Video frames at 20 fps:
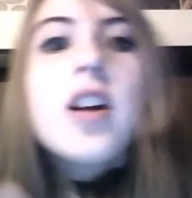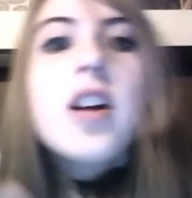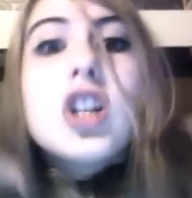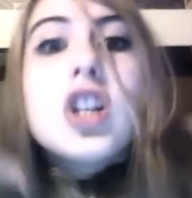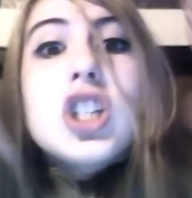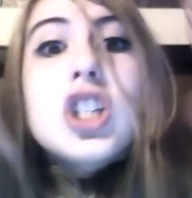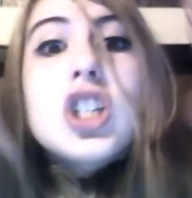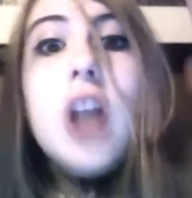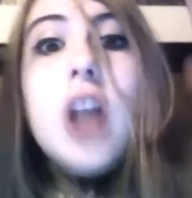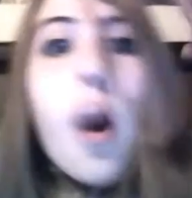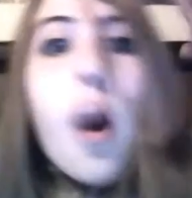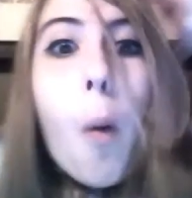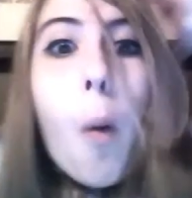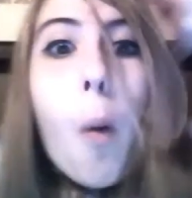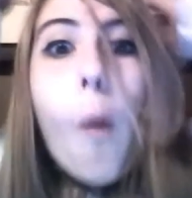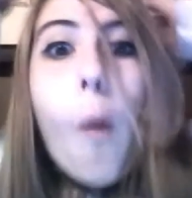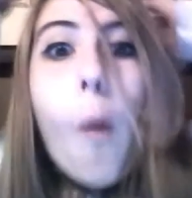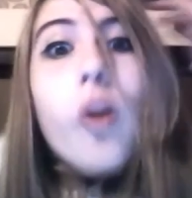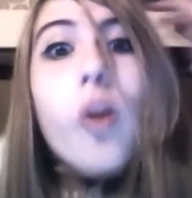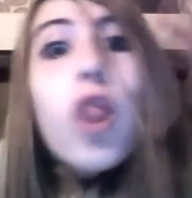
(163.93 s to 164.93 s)
Just
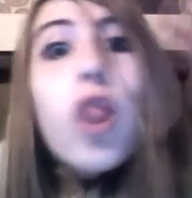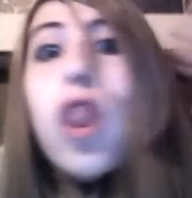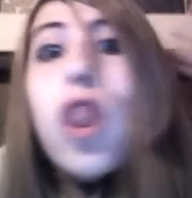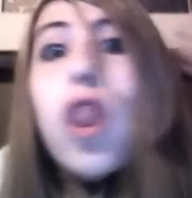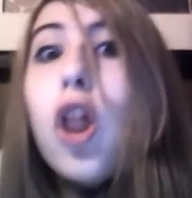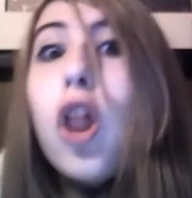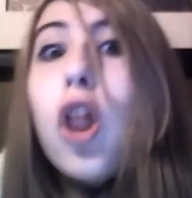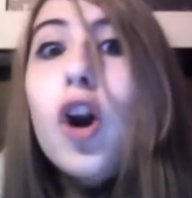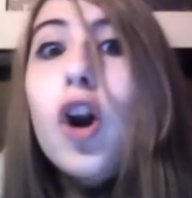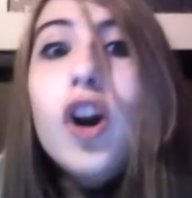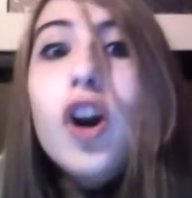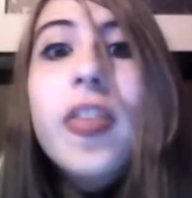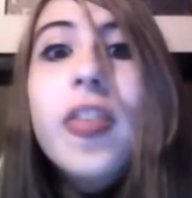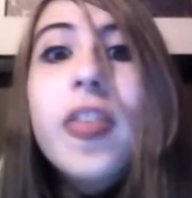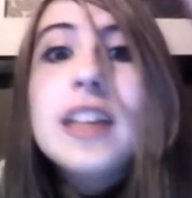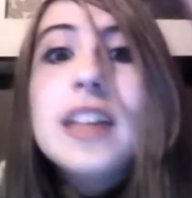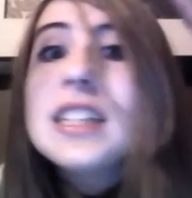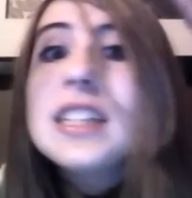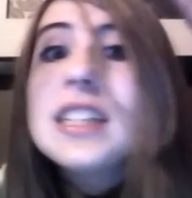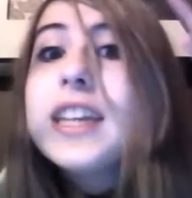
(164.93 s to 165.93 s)
learn
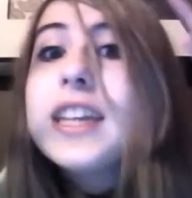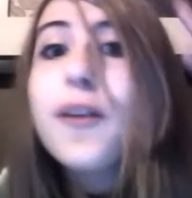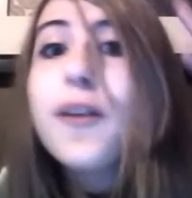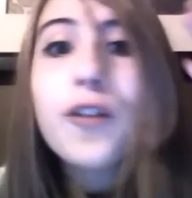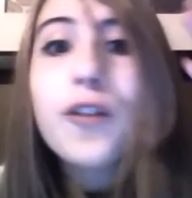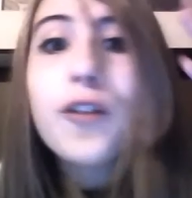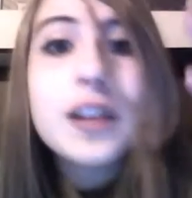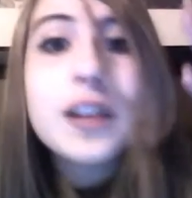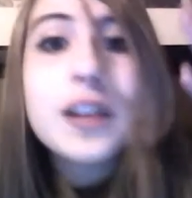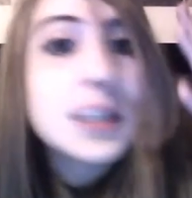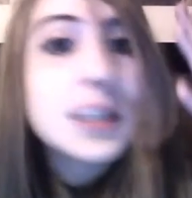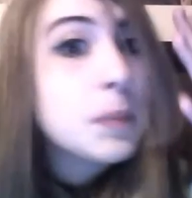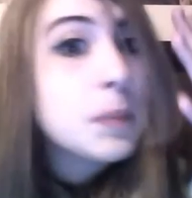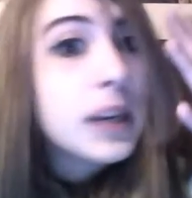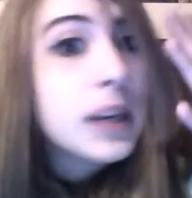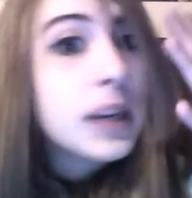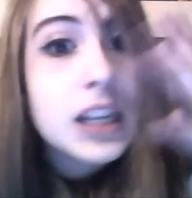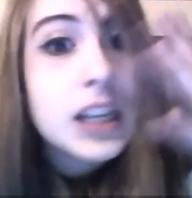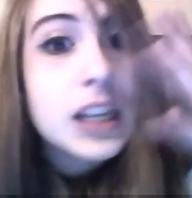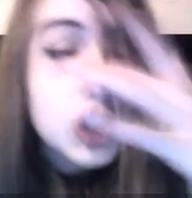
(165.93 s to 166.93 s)
the difference
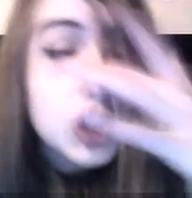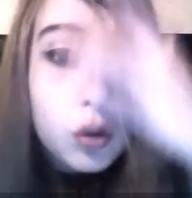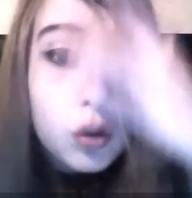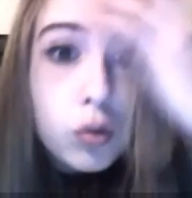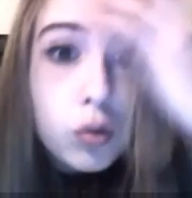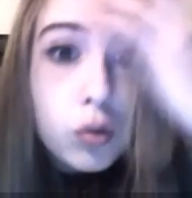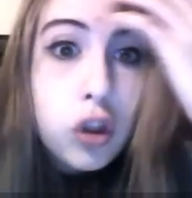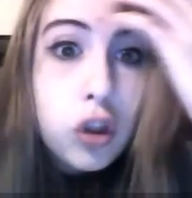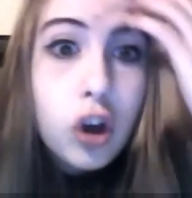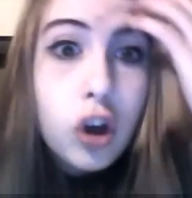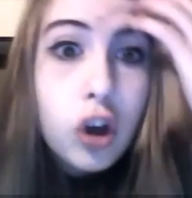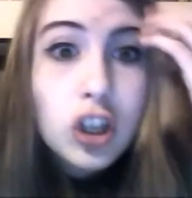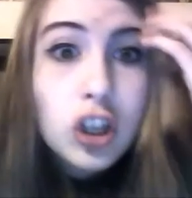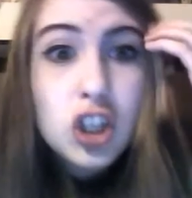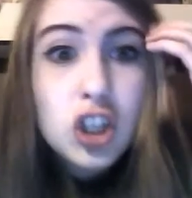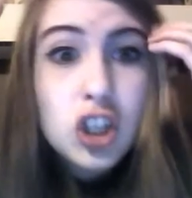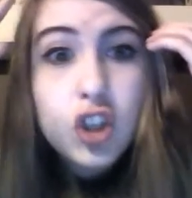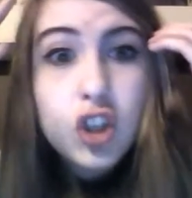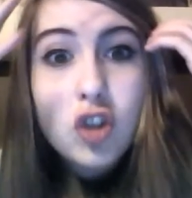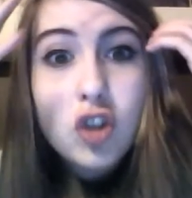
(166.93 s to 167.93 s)
because you look
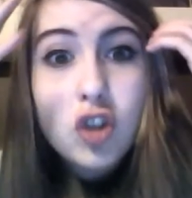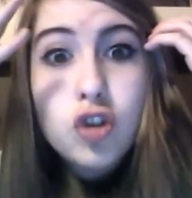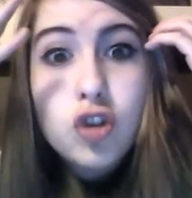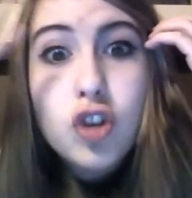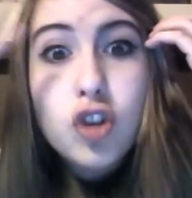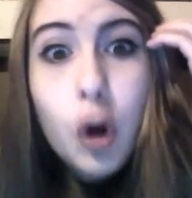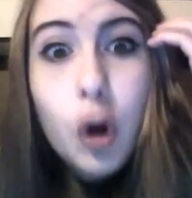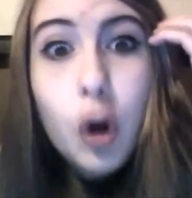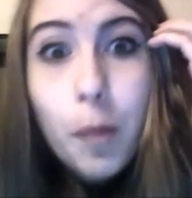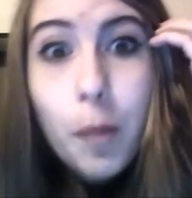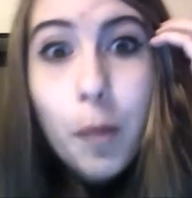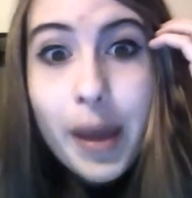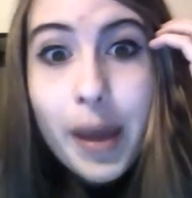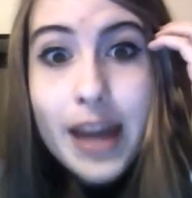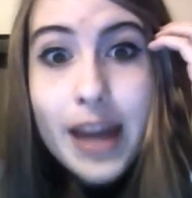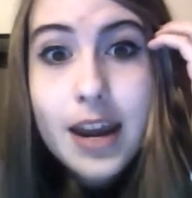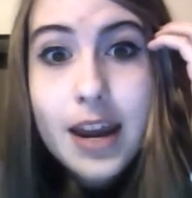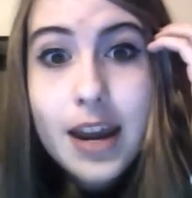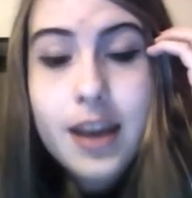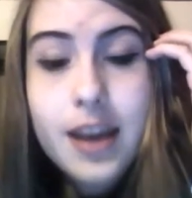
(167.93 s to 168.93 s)

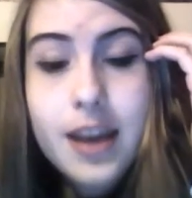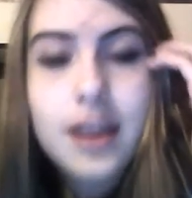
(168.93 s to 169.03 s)
stupid.